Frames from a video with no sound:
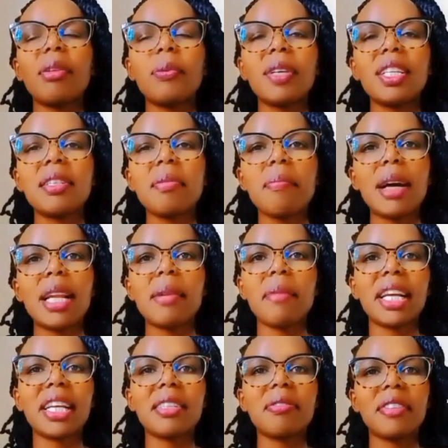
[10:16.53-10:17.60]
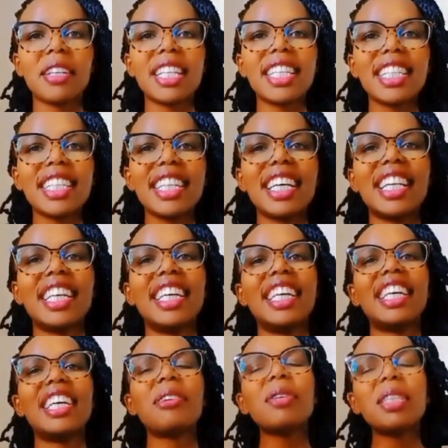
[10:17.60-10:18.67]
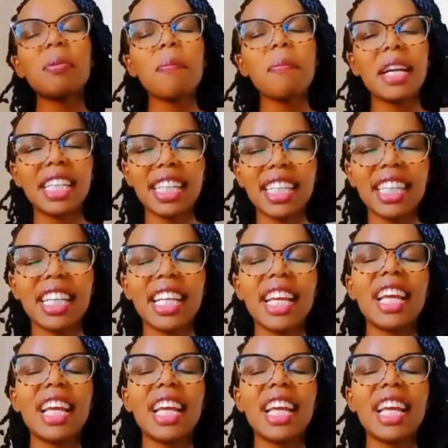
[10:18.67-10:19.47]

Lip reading: Which money market fund, which money